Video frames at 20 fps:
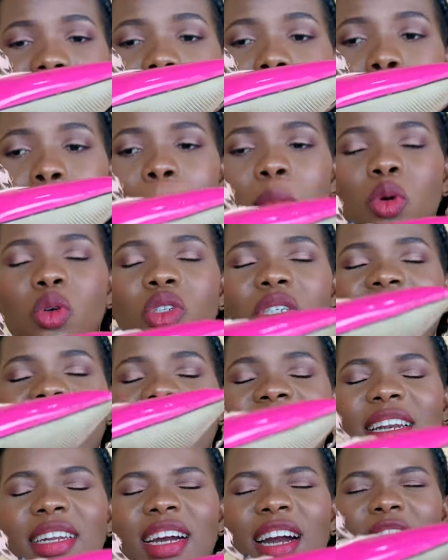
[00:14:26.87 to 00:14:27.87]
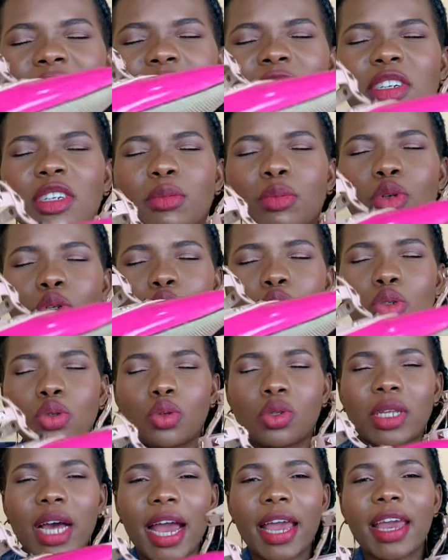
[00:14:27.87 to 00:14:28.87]
most uncomfortable
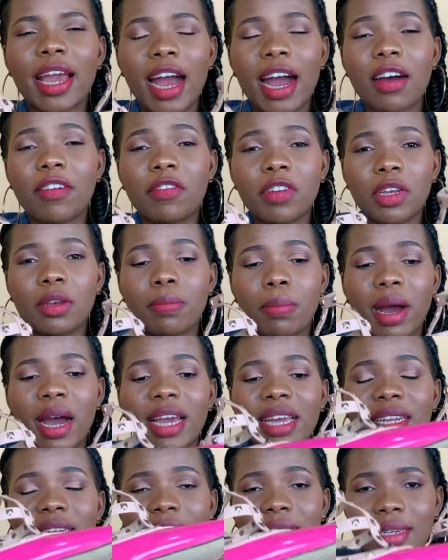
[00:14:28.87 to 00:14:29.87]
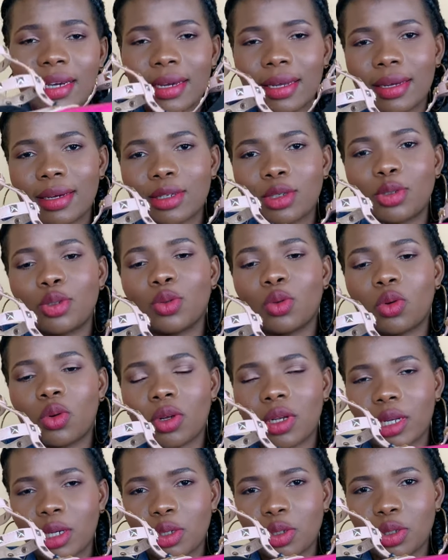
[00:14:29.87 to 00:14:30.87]
shoes I have in my entire shoe
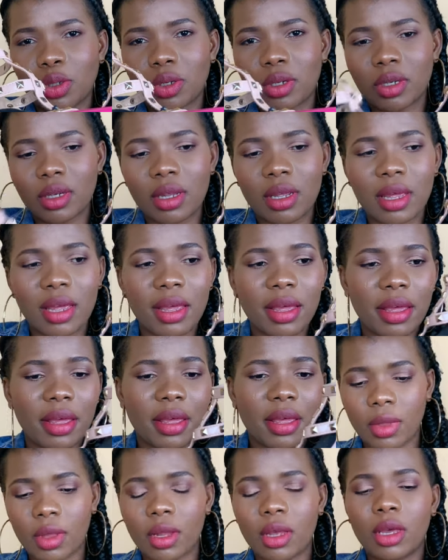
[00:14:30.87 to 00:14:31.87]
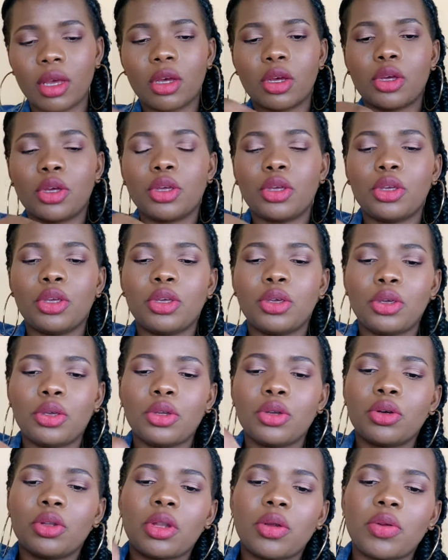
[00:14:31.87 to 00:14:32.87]
collection. You
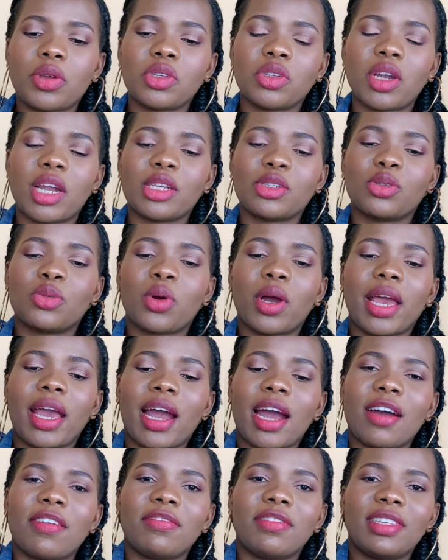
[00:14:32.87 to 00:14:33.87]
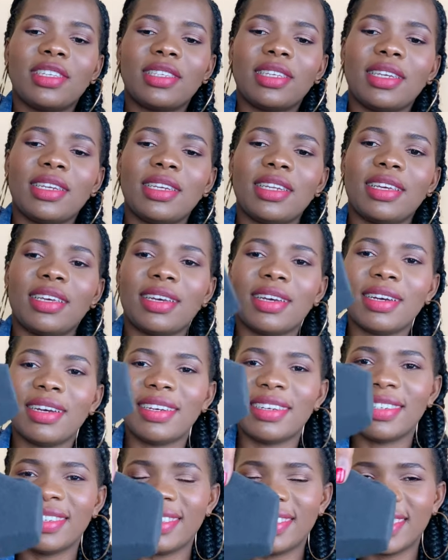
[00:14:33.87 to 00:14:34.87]
know the reason as to why I have this in here?
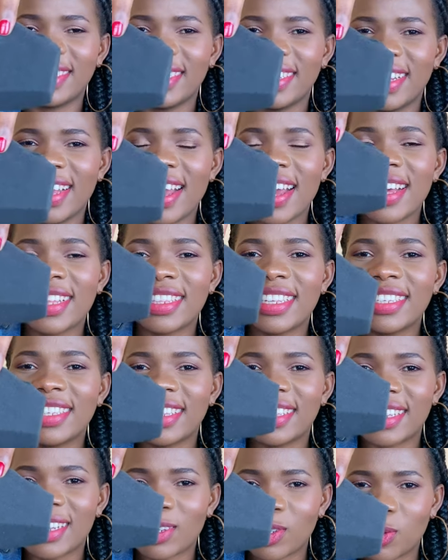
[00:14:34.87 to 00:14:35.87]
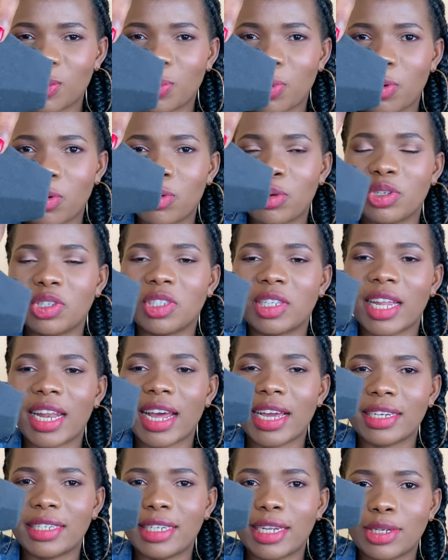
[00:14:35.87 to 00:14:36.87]
This is a sponge that
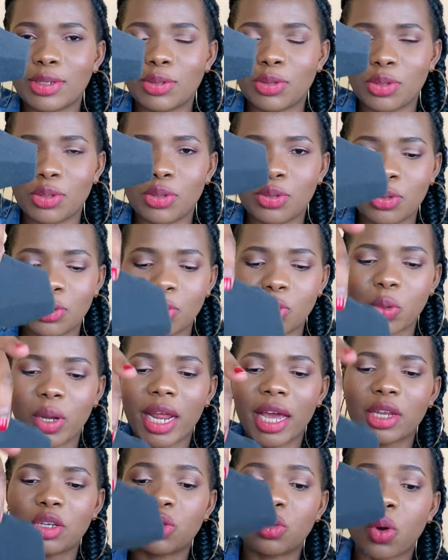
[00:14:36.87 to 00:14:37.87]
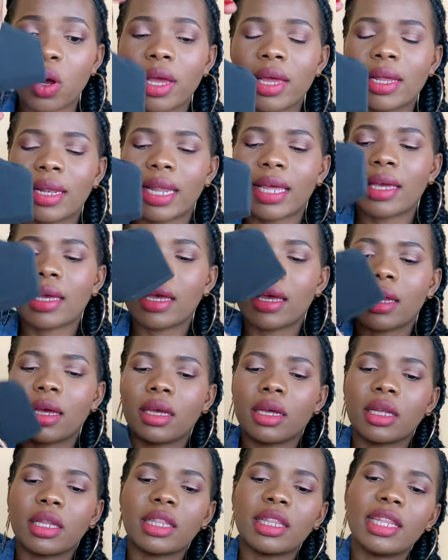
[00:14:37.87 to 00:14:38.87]
I tend to use when I try. Like,
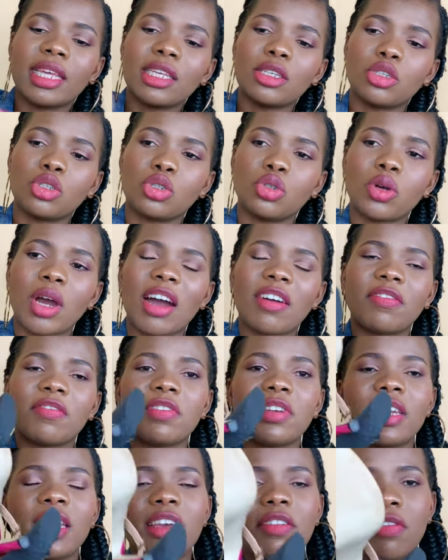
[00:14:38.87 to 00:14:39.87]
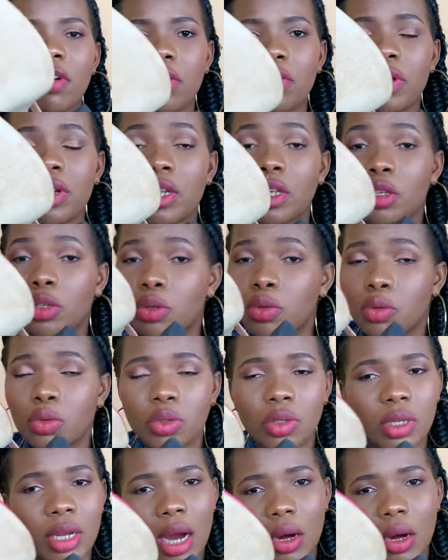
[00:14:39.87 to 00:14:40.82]
this shoe I've never really used